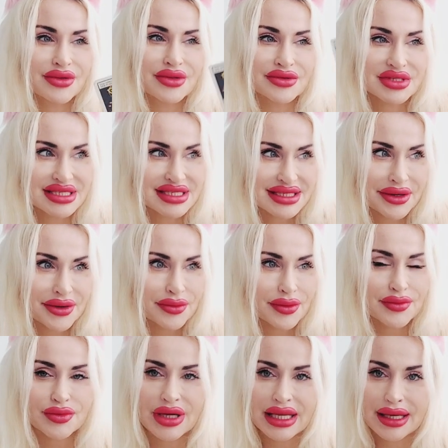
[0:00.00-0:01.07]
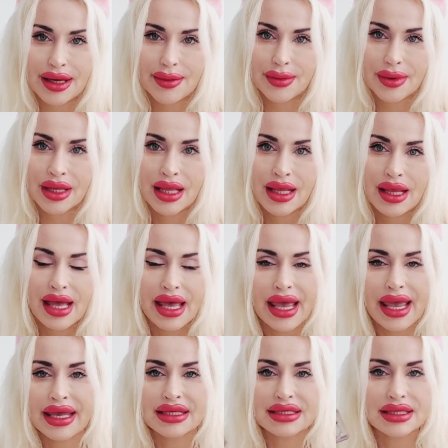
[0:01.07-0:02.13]
There's a terrible breakup.
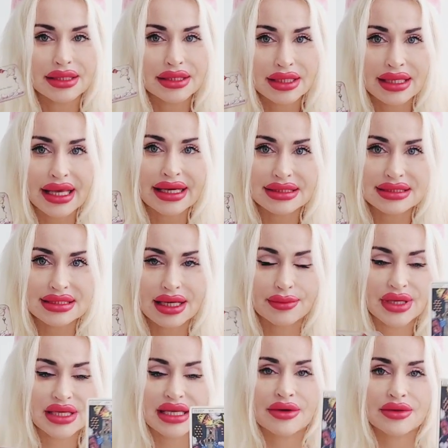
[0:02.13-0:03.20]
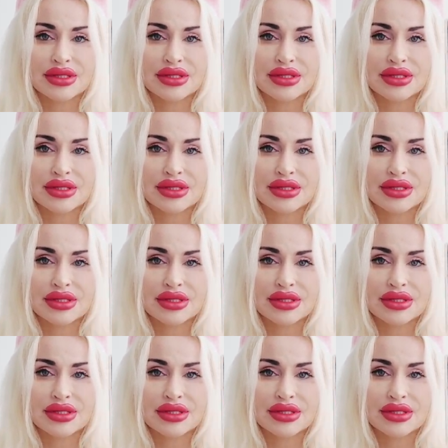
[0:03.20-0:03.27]
And the light is coming now.